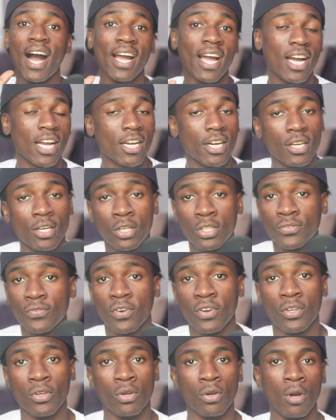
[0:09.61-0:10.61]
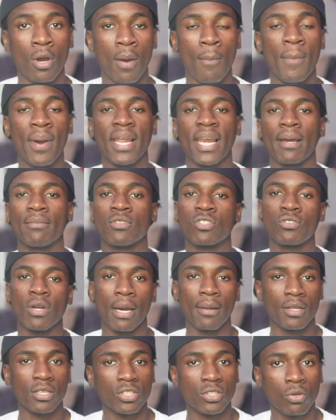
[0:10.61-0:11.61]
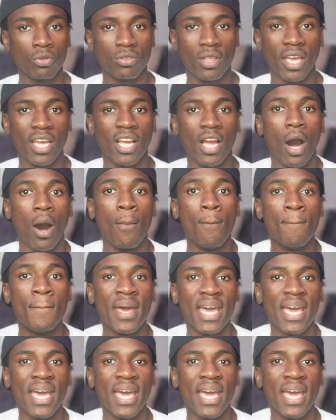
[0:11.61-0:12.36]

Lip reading: I got good news for you. BandLab just dropped this new thing called